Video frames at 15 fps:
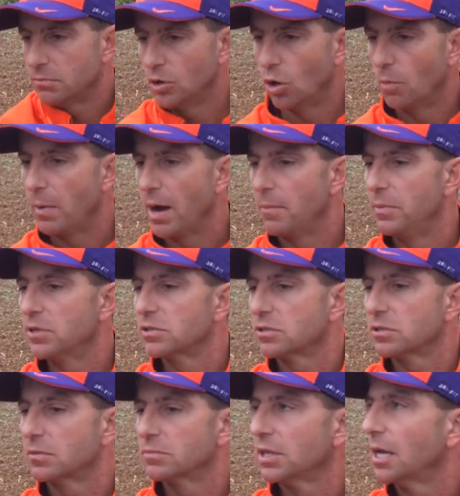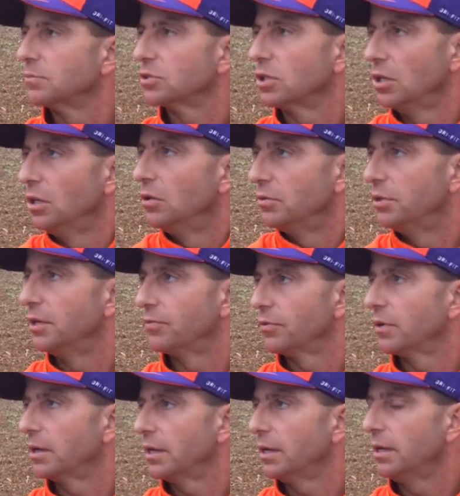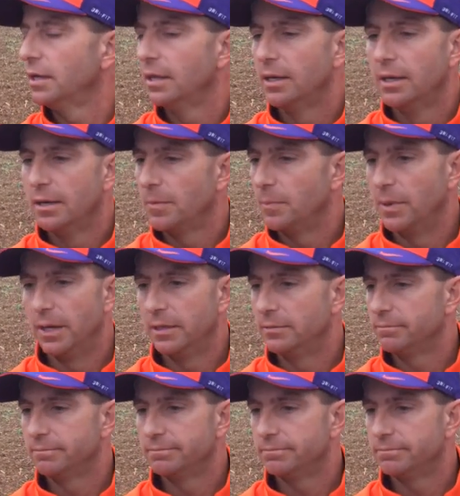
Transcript: go about business sometimes a little differently. But